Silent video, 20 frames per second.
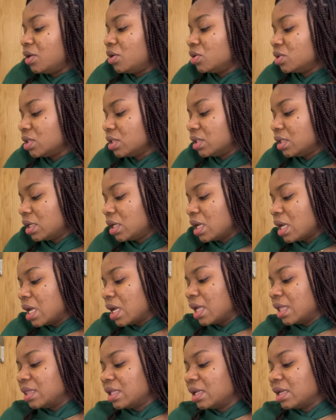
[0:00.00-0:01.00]
using it.
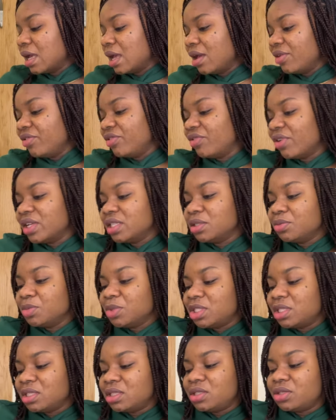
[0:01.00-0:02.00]
And then I have a vitamin
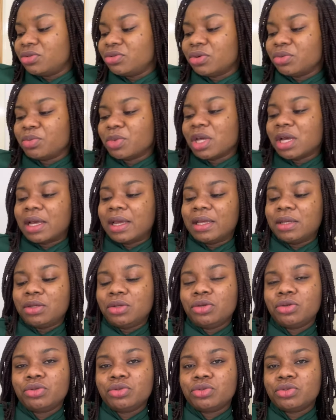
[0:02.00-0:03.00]
C serum that I
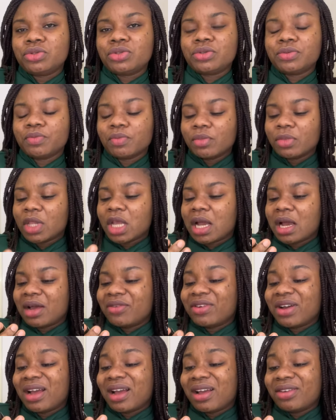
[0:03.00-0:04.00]
use.
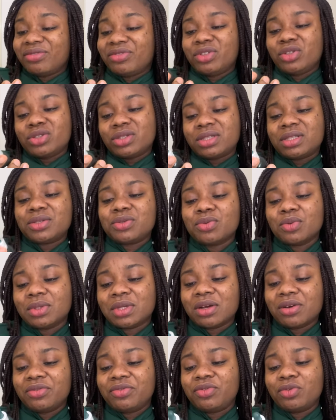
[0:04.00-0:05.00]
I've, I've used this one
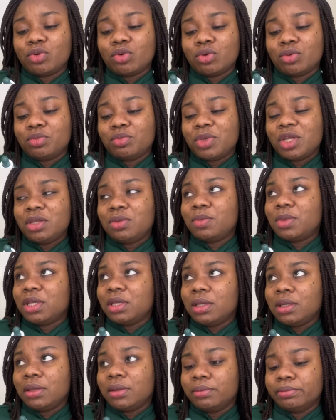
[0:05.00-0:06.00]
now for
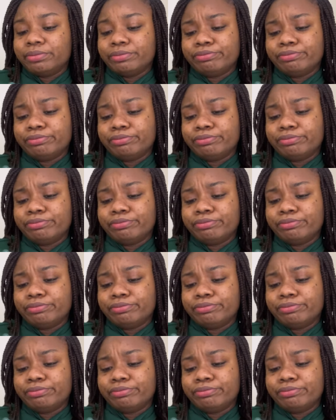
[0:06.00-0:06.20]
maybe,